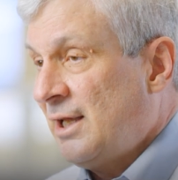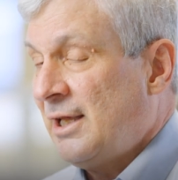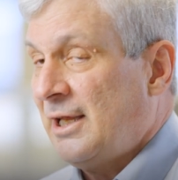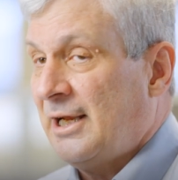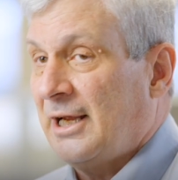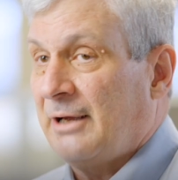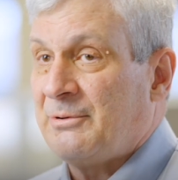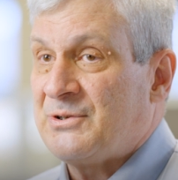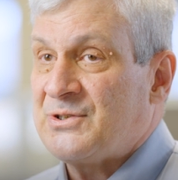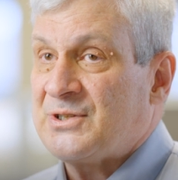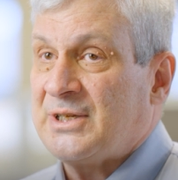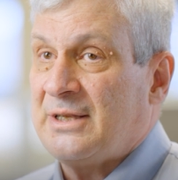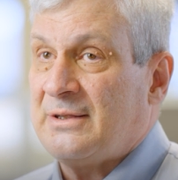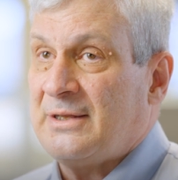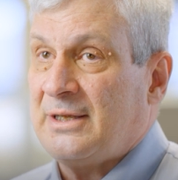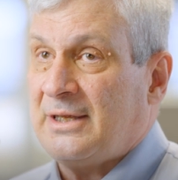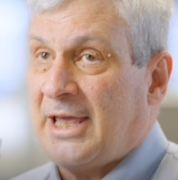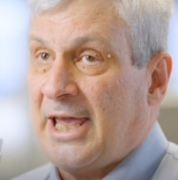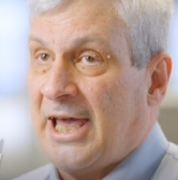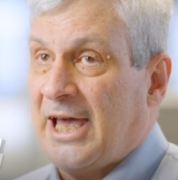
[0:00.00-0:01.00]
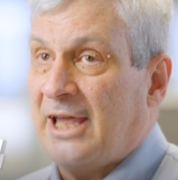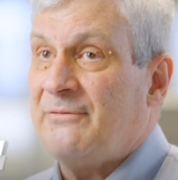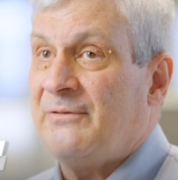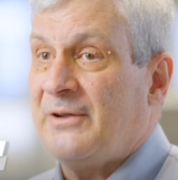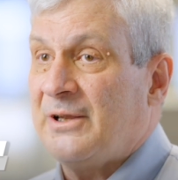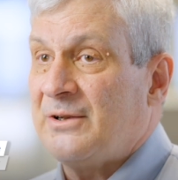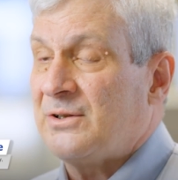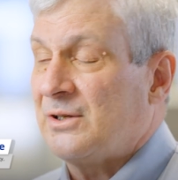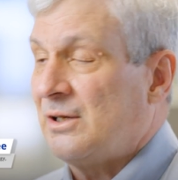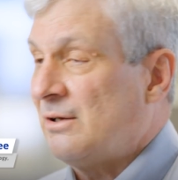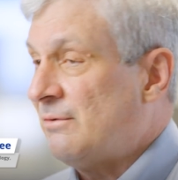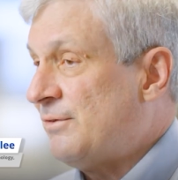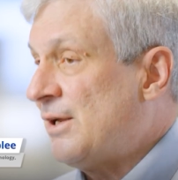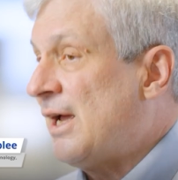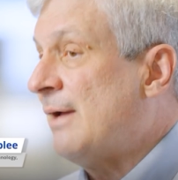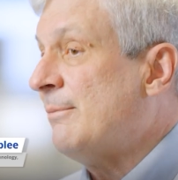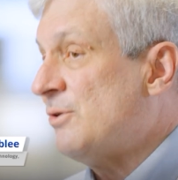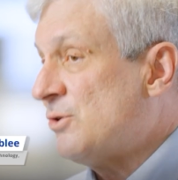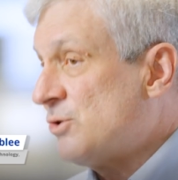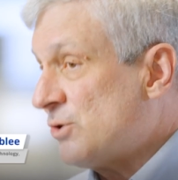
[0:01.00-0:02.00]
And I would say the advent of
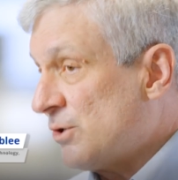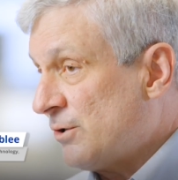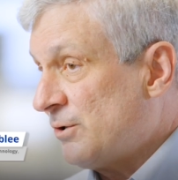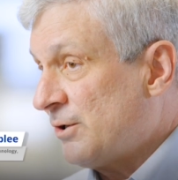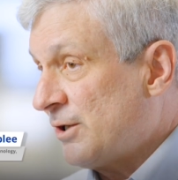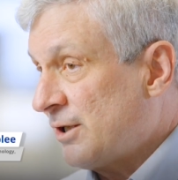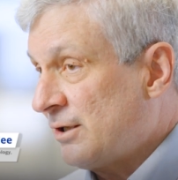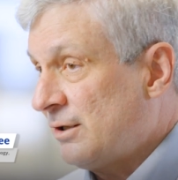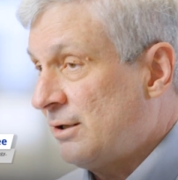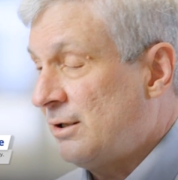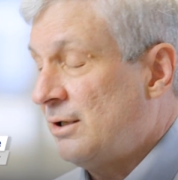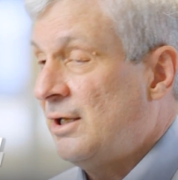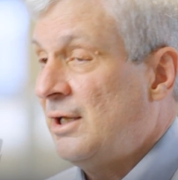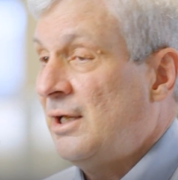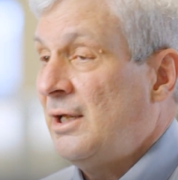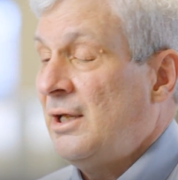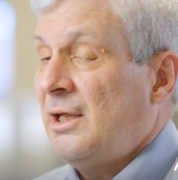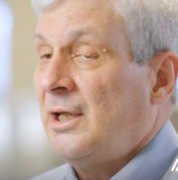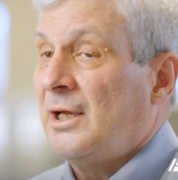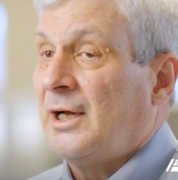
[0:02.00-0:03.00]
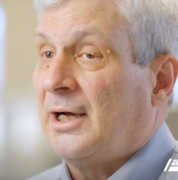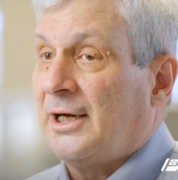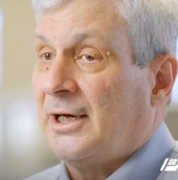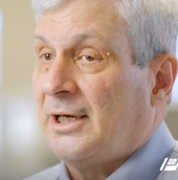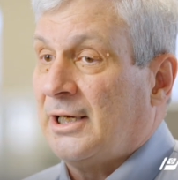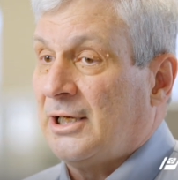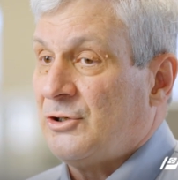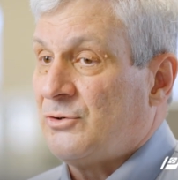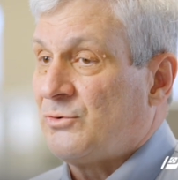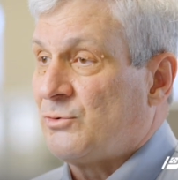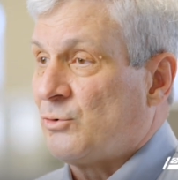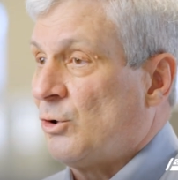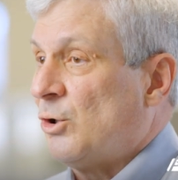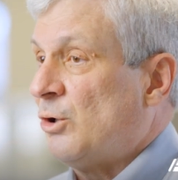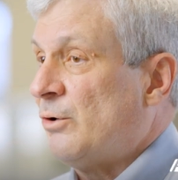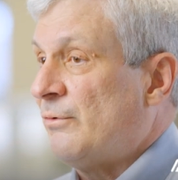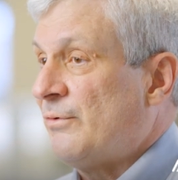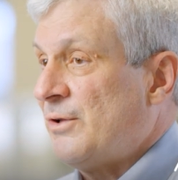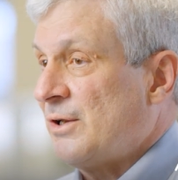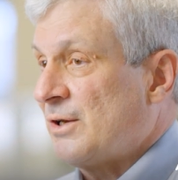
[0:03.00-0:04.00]
diamond turning uh,
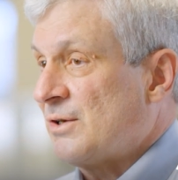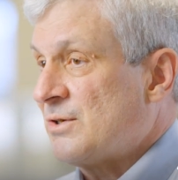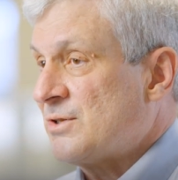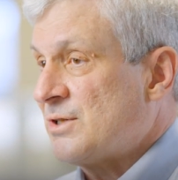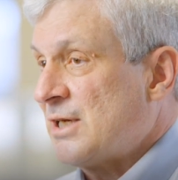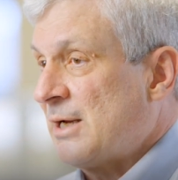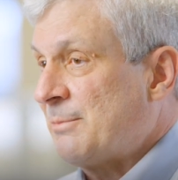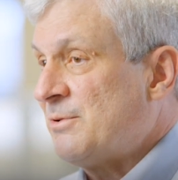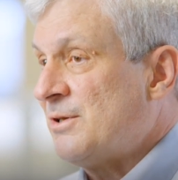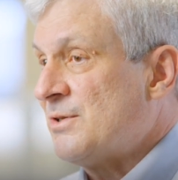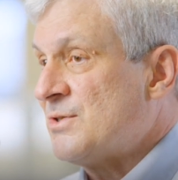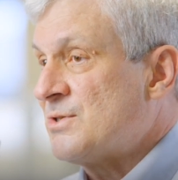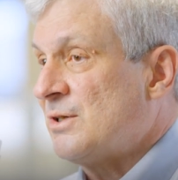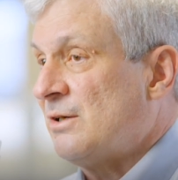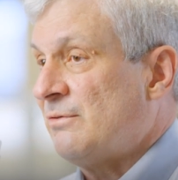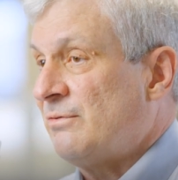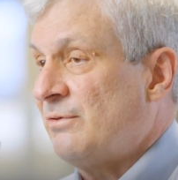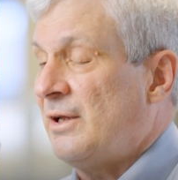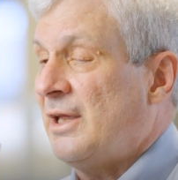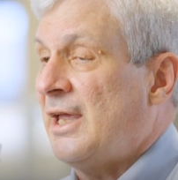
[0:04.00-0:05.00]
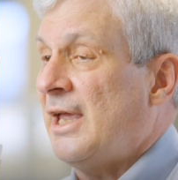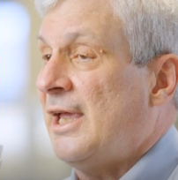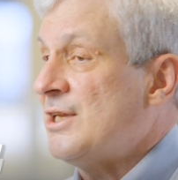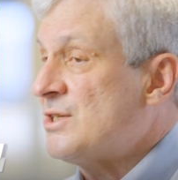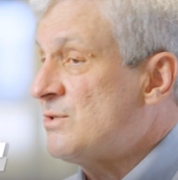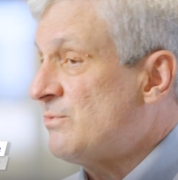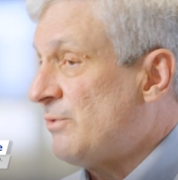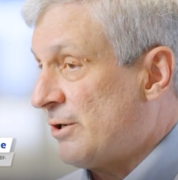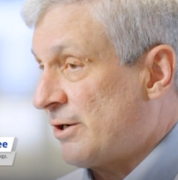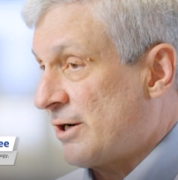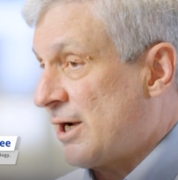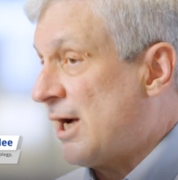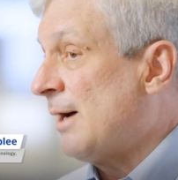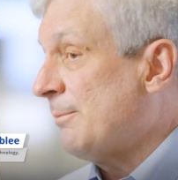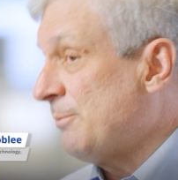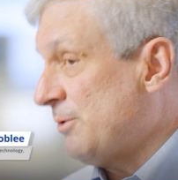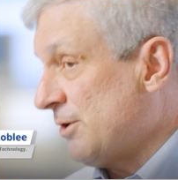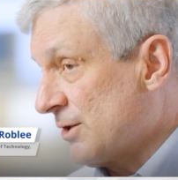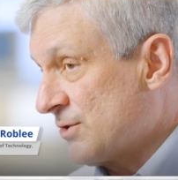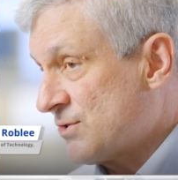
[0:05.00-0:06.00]
drove the acceptance of aspheric
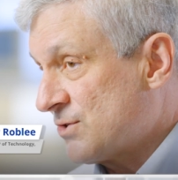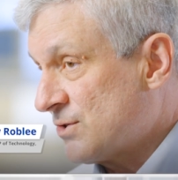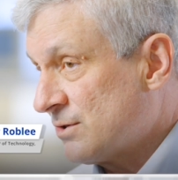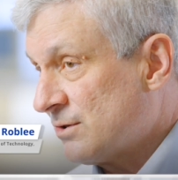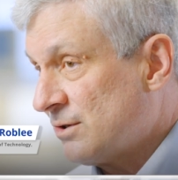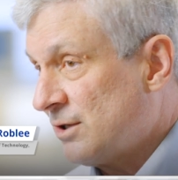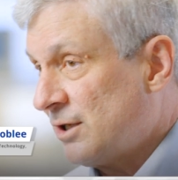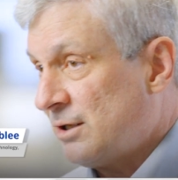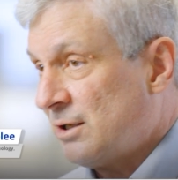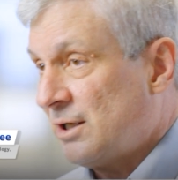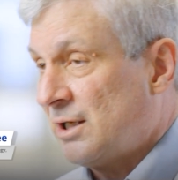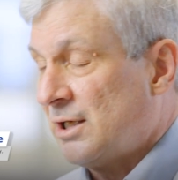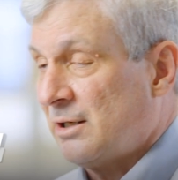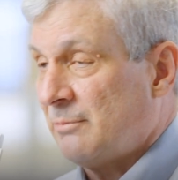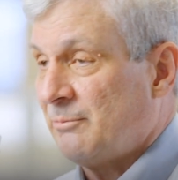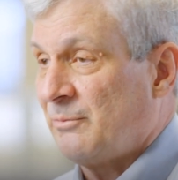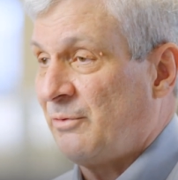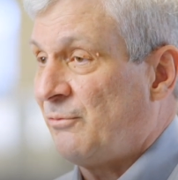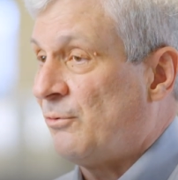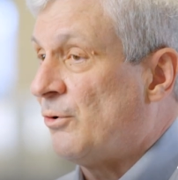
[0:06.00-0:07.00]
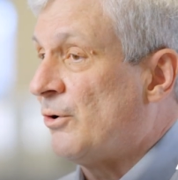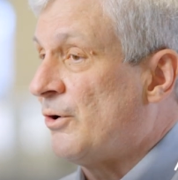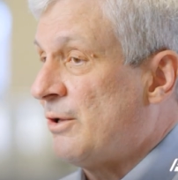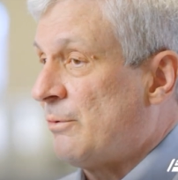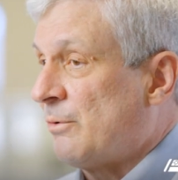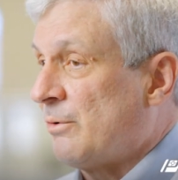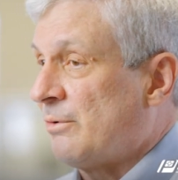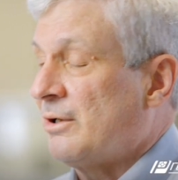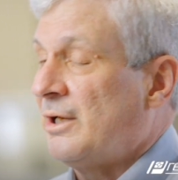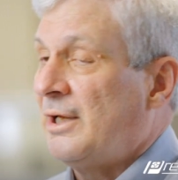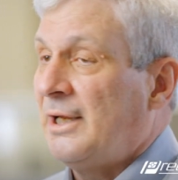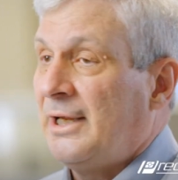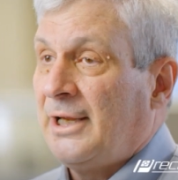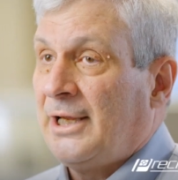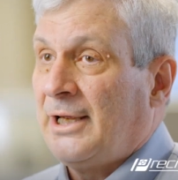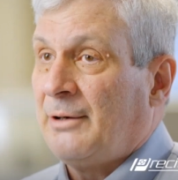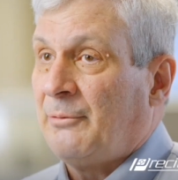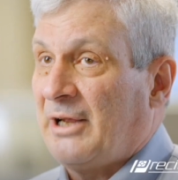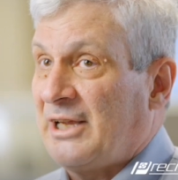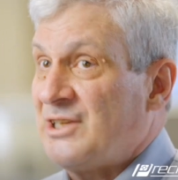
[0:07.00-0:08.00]
optics. Uh, before there were,
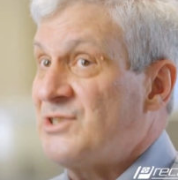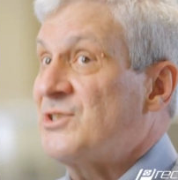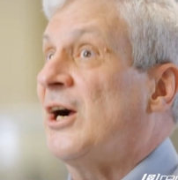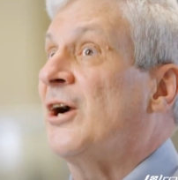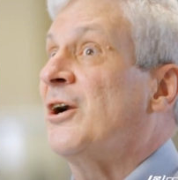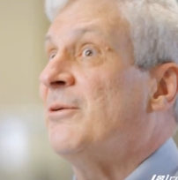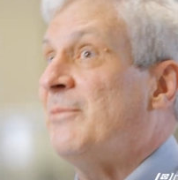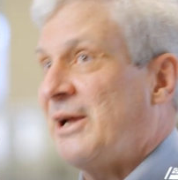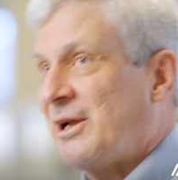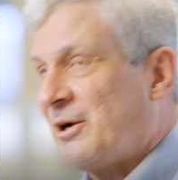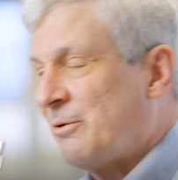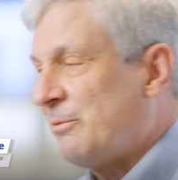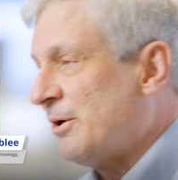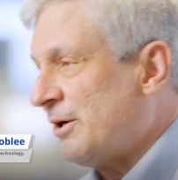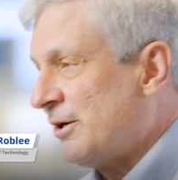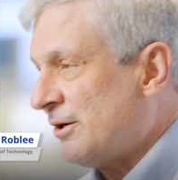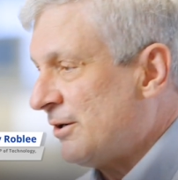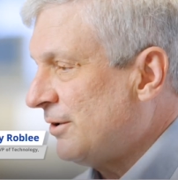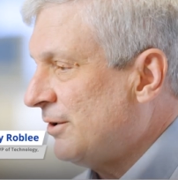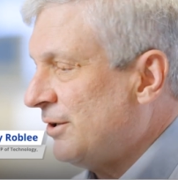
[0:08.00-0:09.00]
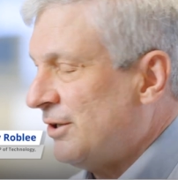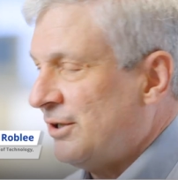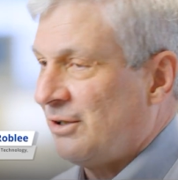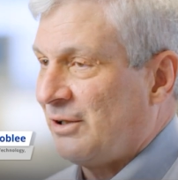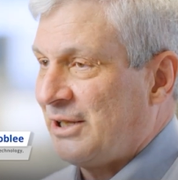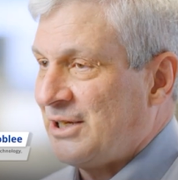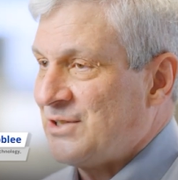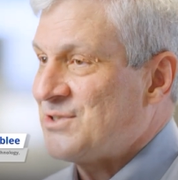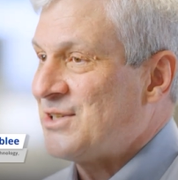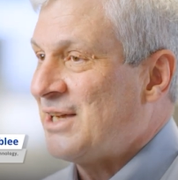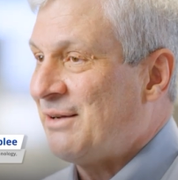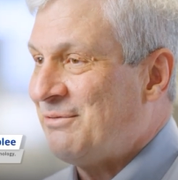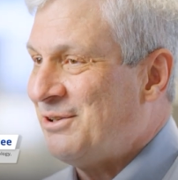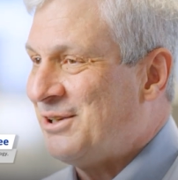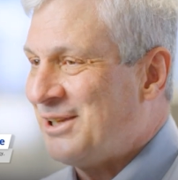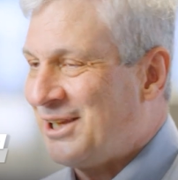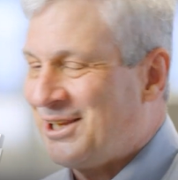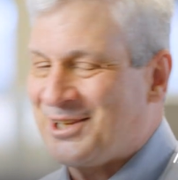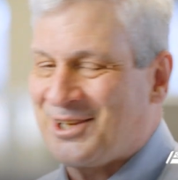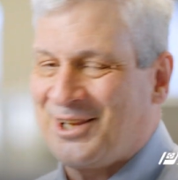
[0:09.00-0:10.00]
when I started my career in the late
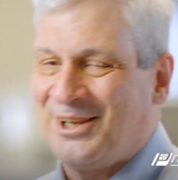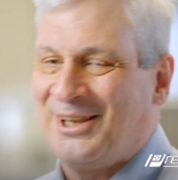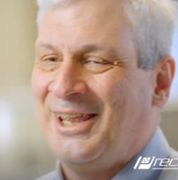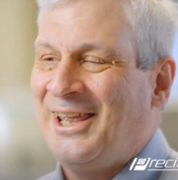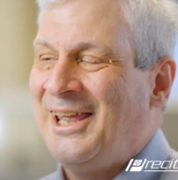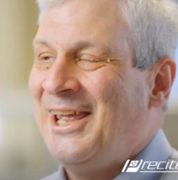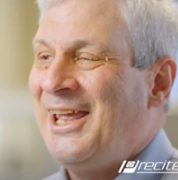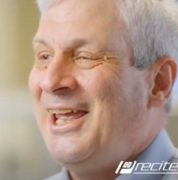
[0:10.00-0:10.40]
70s,